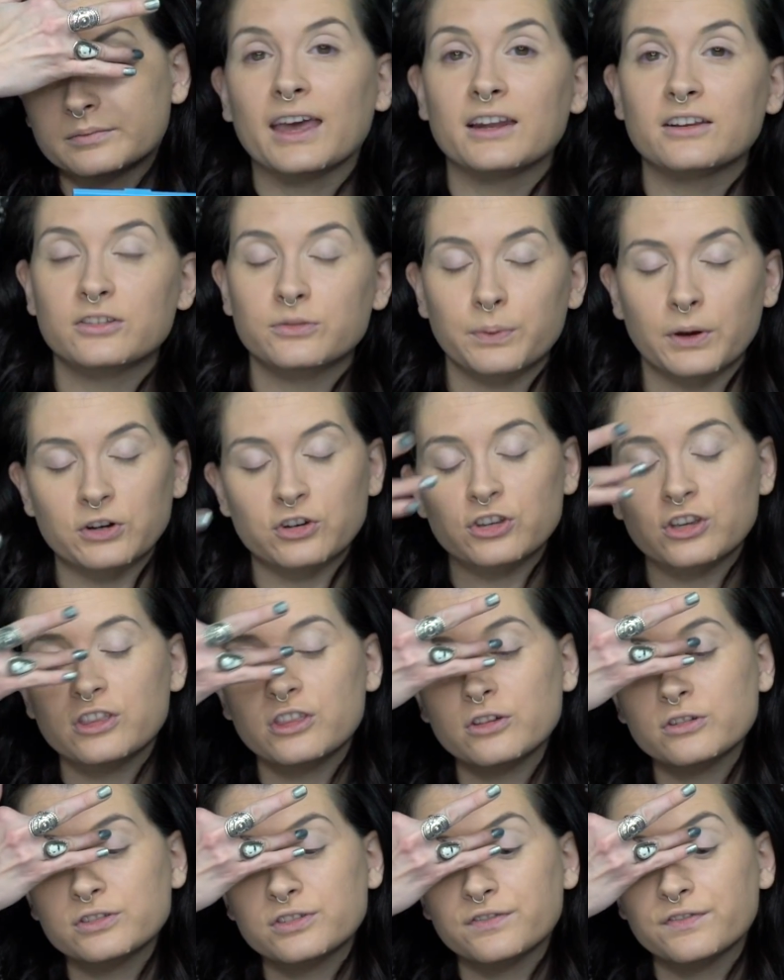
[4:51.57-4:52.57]
And especially
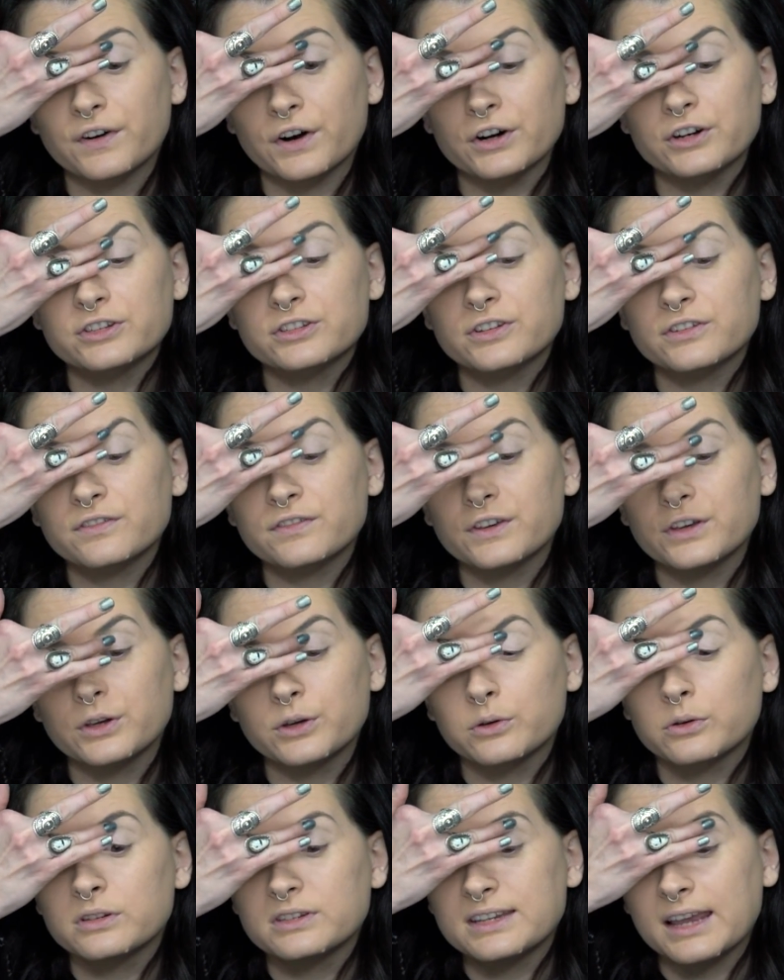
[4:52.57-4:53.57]
those first
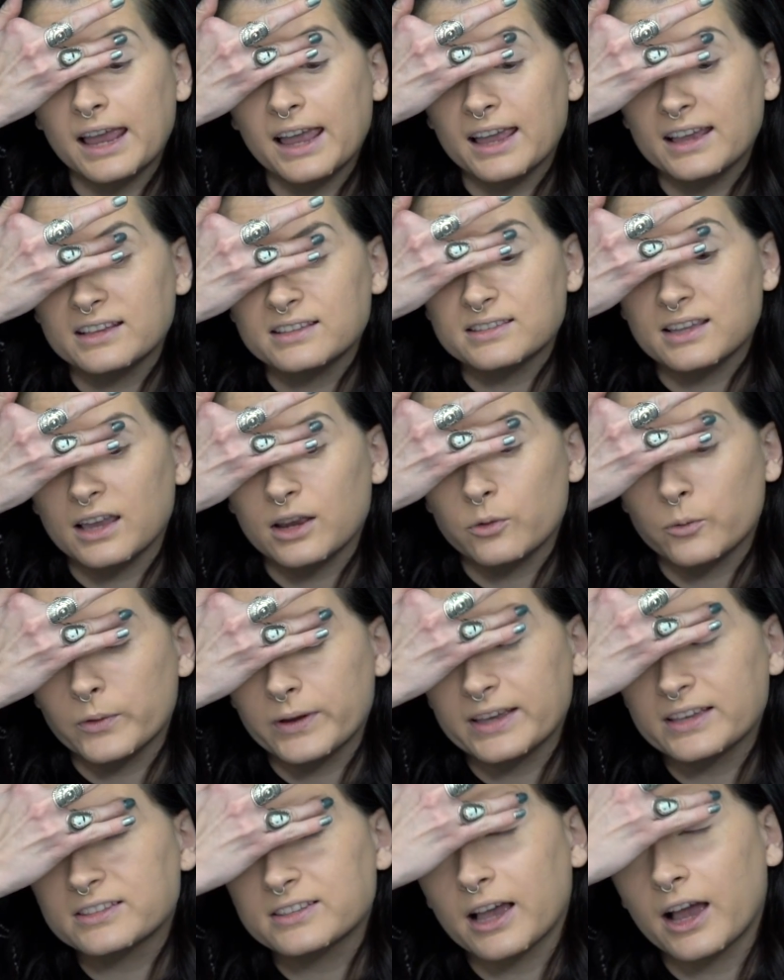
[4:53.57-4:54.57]
few days and
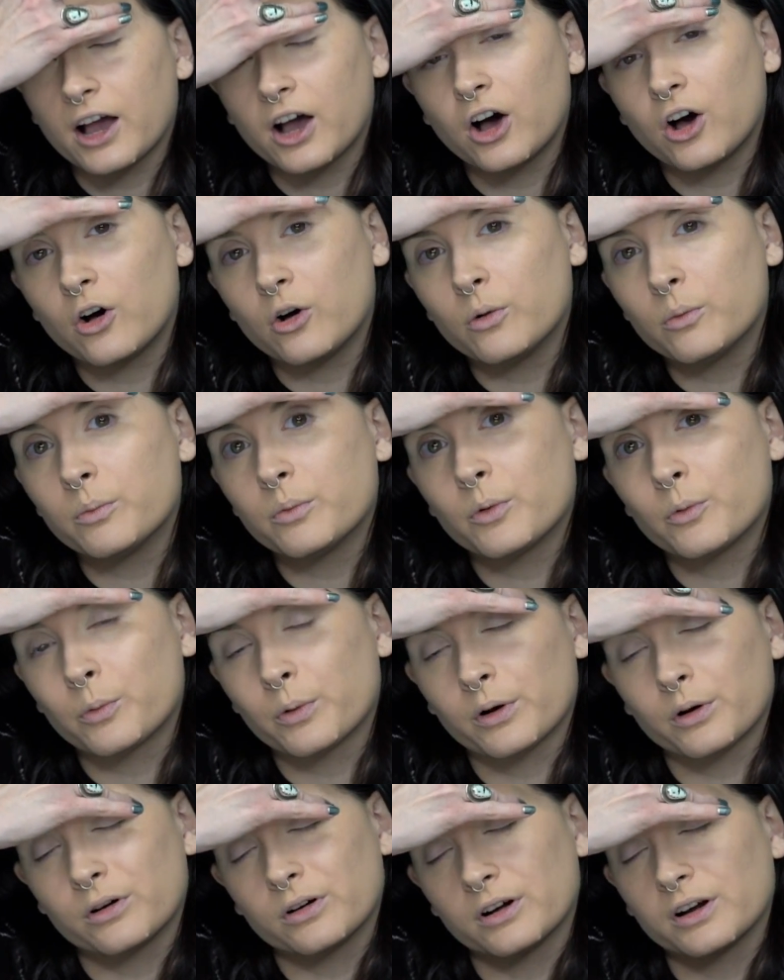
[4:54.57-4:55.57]
weeks at home
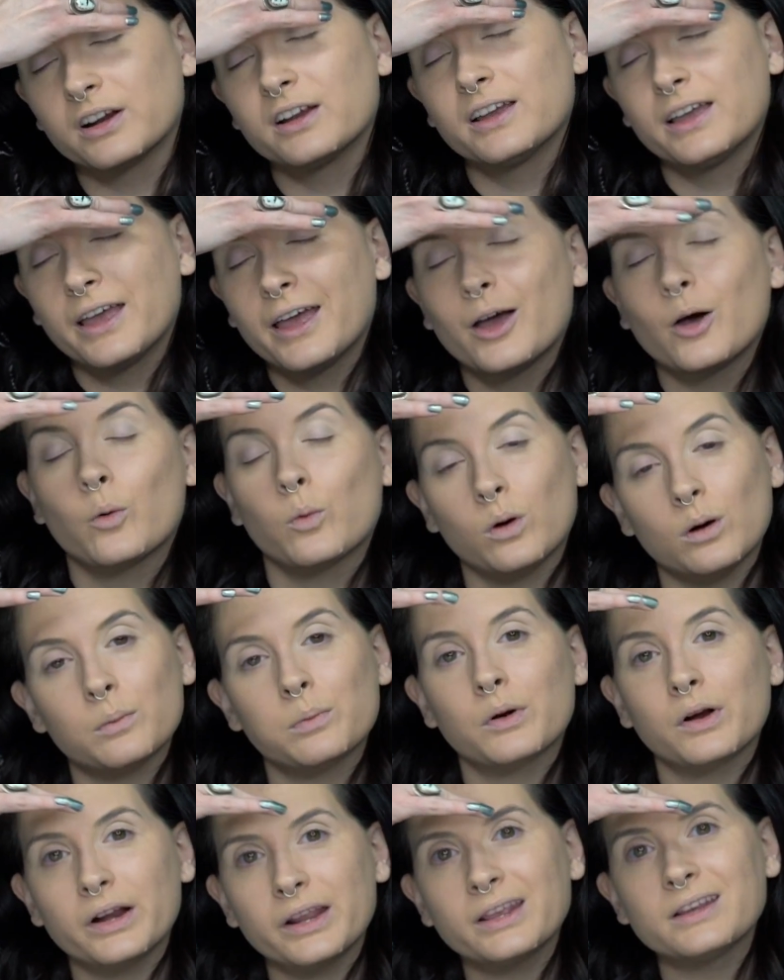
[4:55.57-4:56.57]
were were
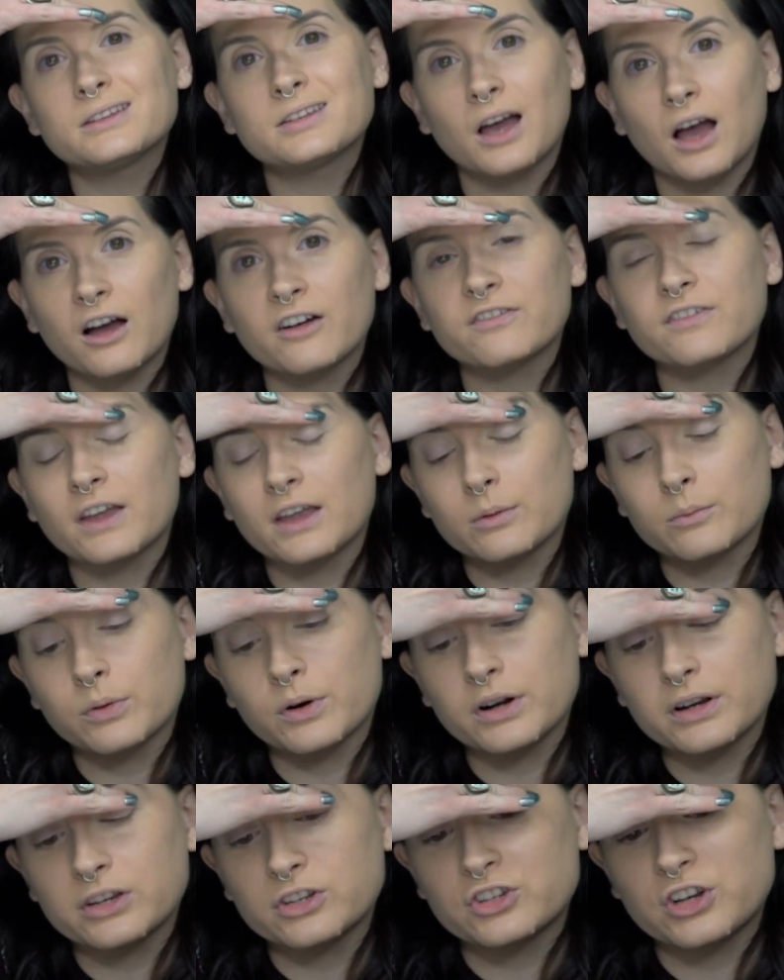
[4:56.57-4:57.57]
pretty tough and
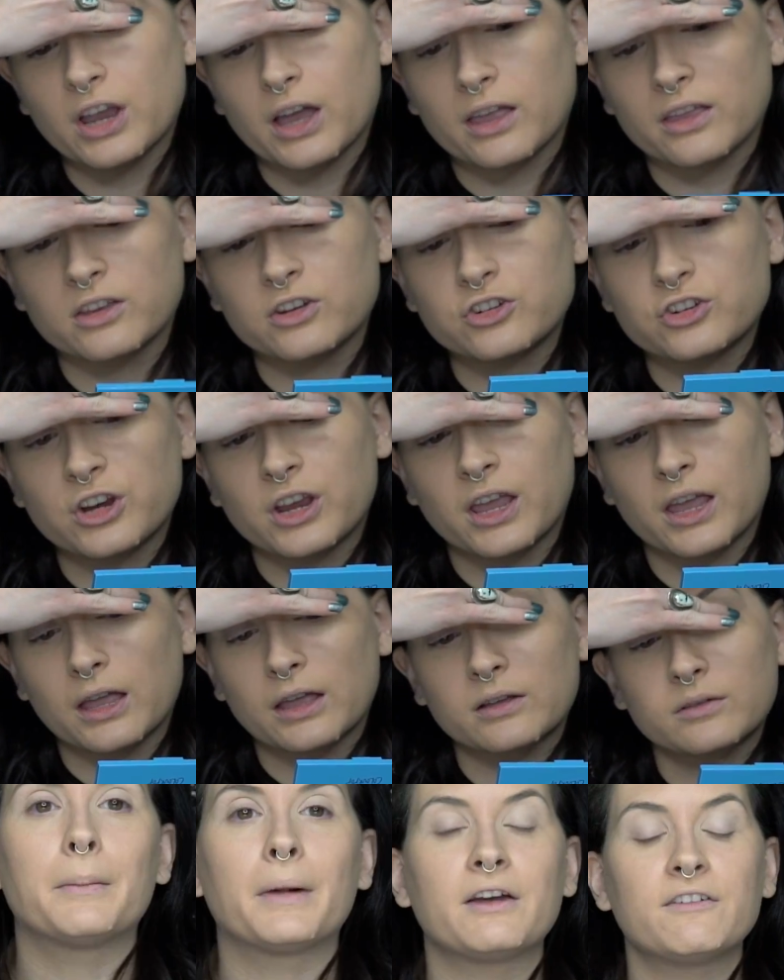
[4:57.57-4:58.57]
pretty
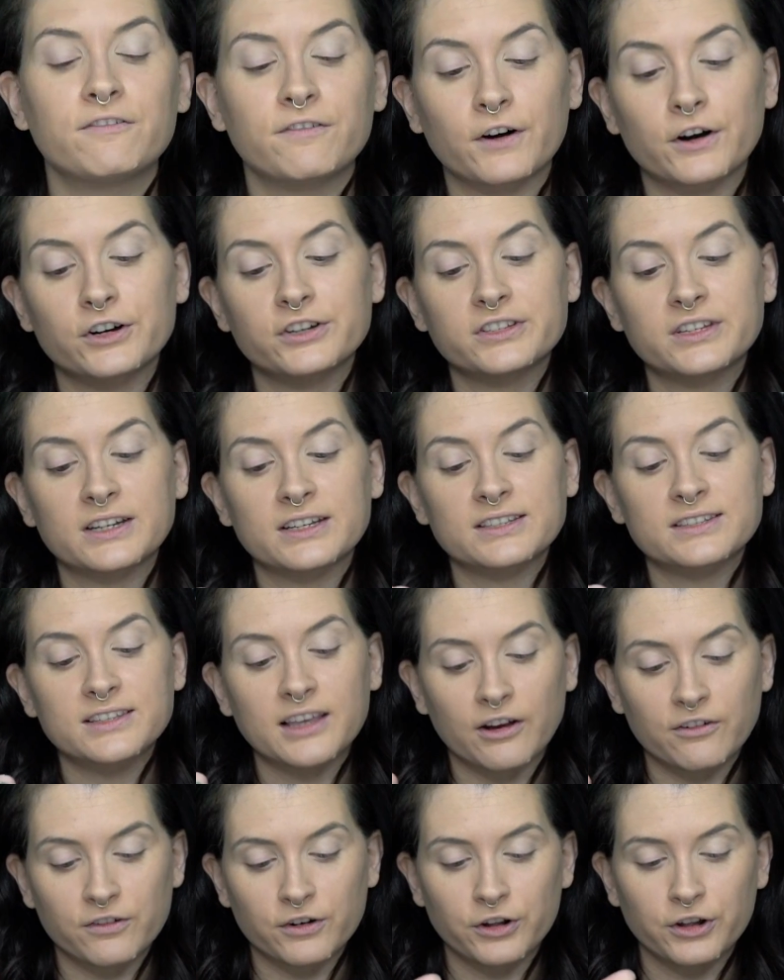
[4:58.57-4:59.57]
challenging. My first
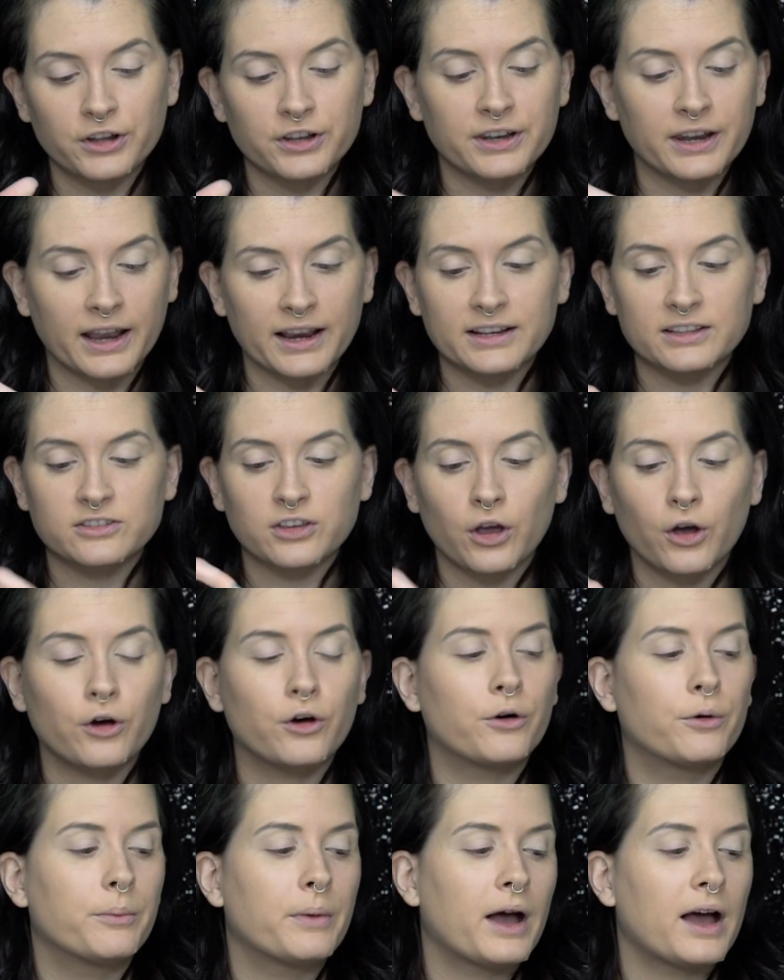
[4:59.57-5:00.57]
several nights
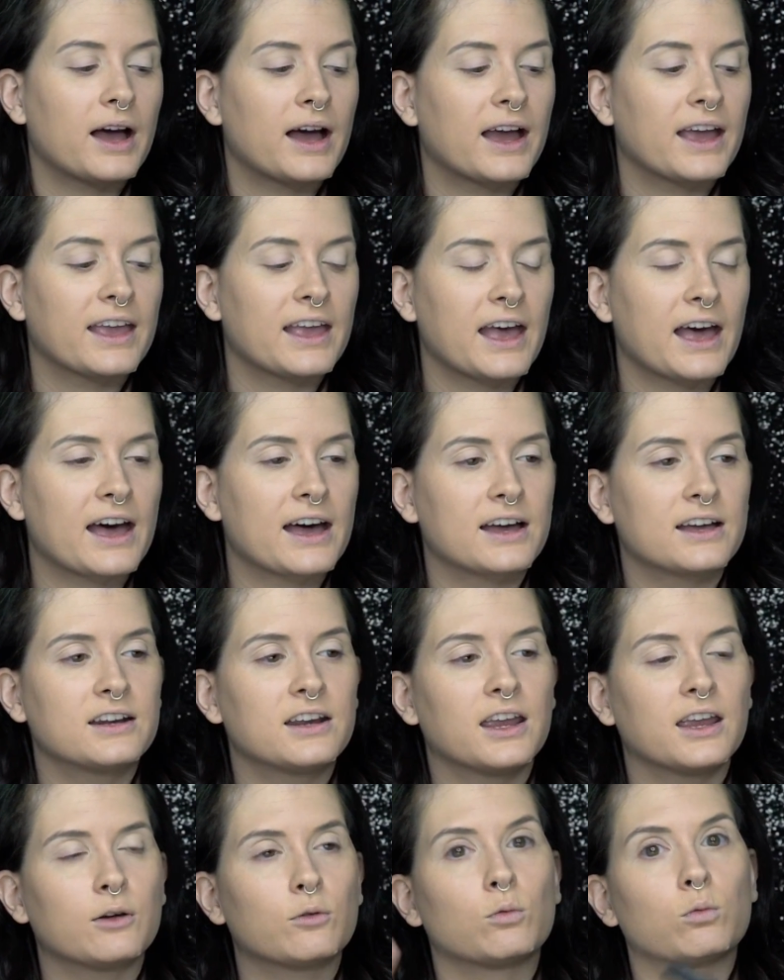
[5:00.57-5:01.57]
home, I had
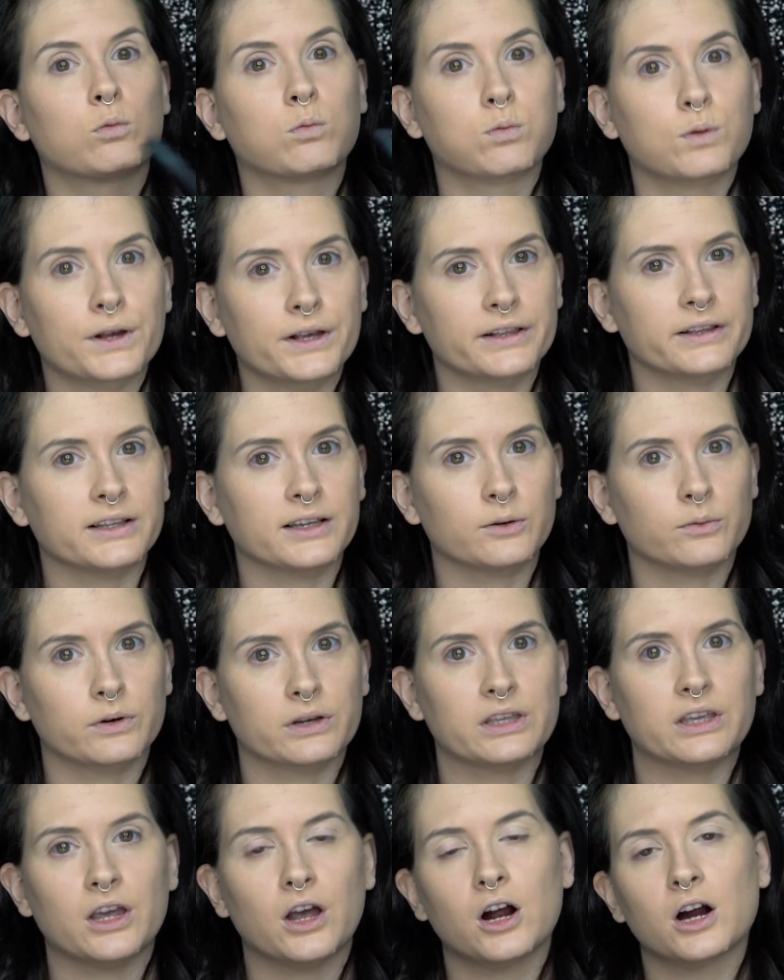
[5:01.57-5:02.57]
a really,
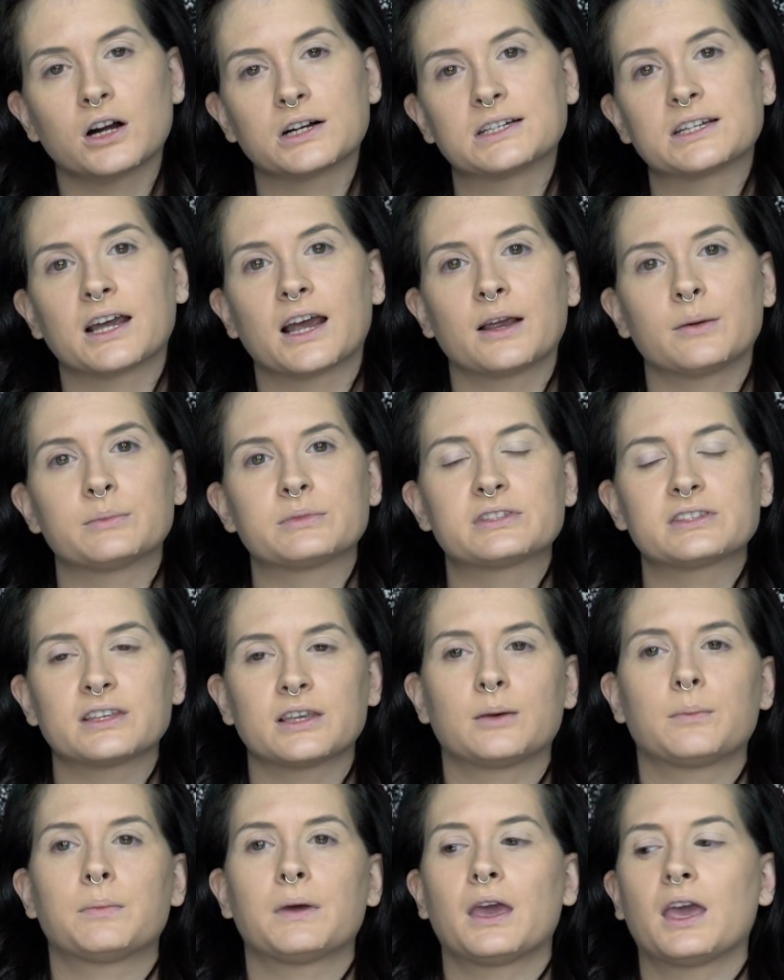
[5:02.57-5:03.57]
really hard time
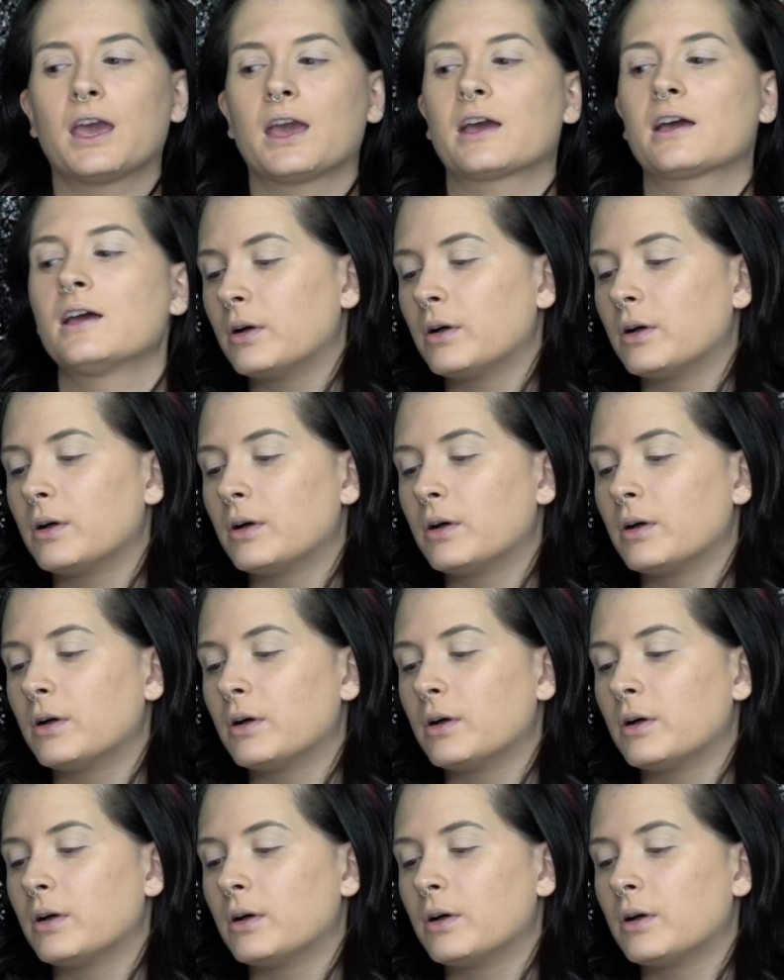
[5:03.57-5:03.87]
sleeping.